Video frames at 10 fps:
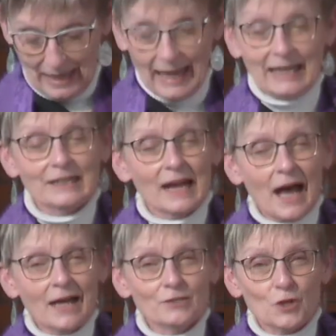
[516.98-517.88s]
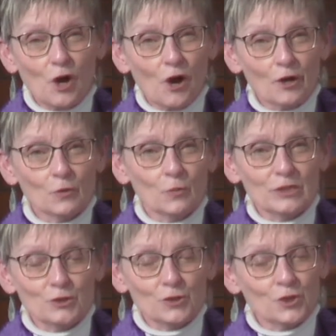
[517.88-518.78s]
And God's heart was
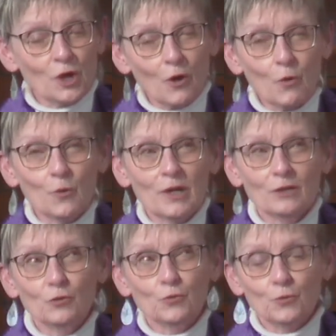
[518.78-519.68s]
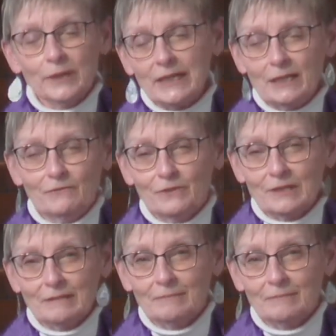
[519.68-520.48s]
so grieved.